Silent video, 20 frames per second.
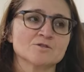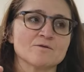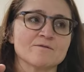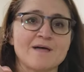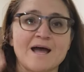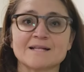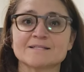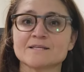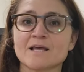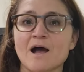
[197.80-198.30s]

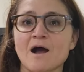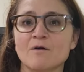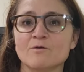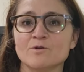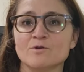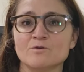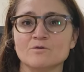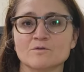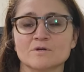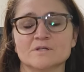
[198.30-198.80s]
that's how
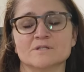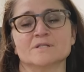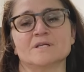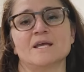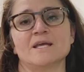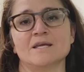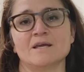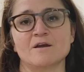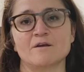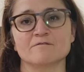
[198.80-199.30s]
you can
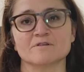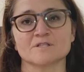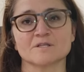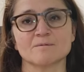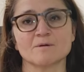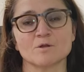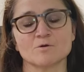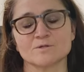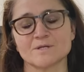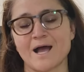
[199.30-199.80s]
take care of
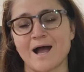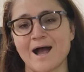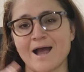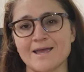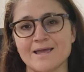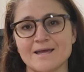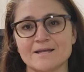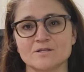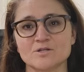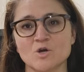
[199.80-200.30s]
some of those
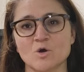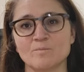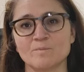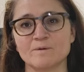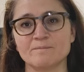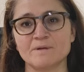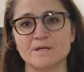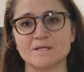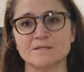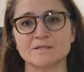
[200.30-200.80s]
high-end
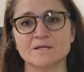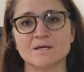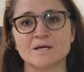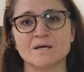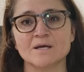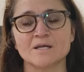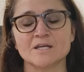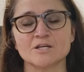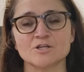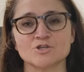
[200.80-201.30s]

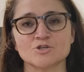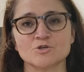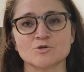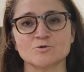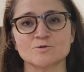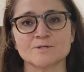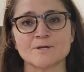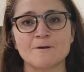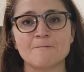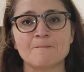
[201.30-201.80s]
dopamine
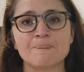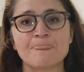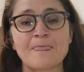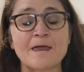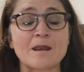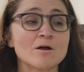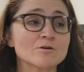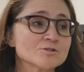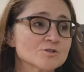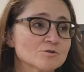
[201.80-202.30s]
issues
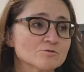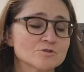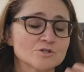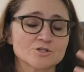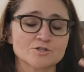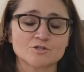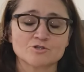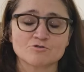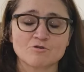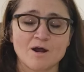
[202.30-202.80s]
and also
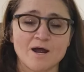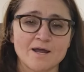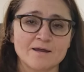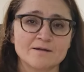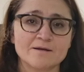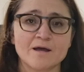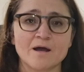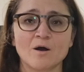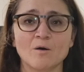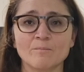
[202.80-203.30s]
just to try
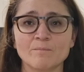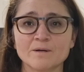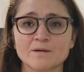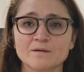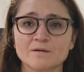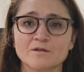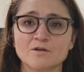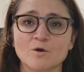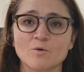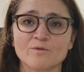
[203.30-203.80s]
and help,
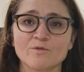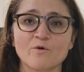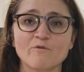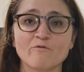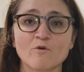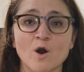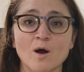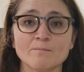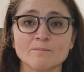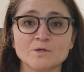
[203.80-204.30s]
you know, with
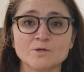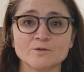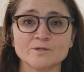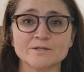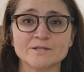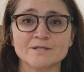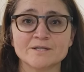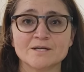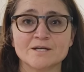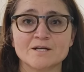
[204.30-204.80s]
overall
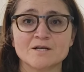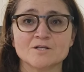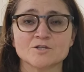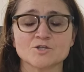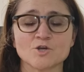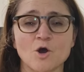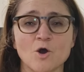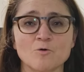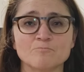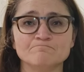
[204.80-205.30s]
mood.
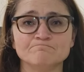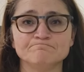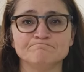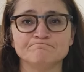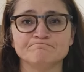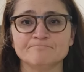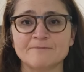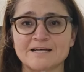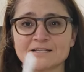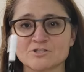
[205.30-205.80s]
So
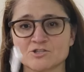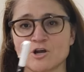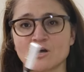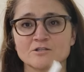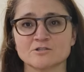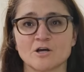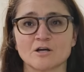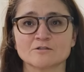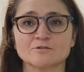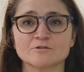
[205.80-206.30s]
that's
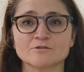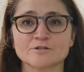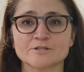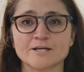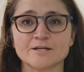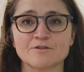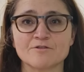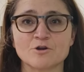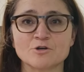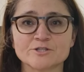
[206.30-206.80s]
Chalk Talk
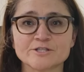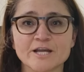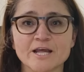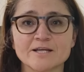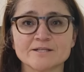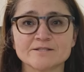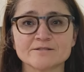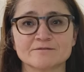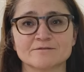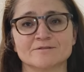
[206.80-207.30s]
Tuesday,
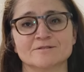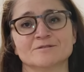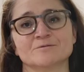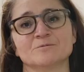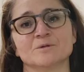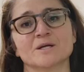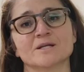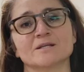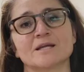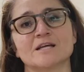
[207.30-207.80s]
Thursdays.
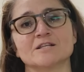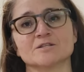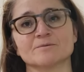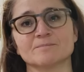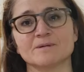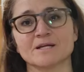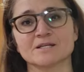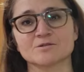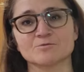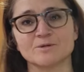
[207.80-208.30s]
We'll catch up
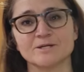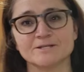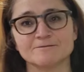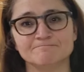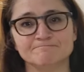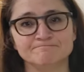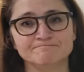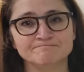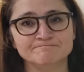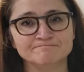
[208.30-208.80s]
next week.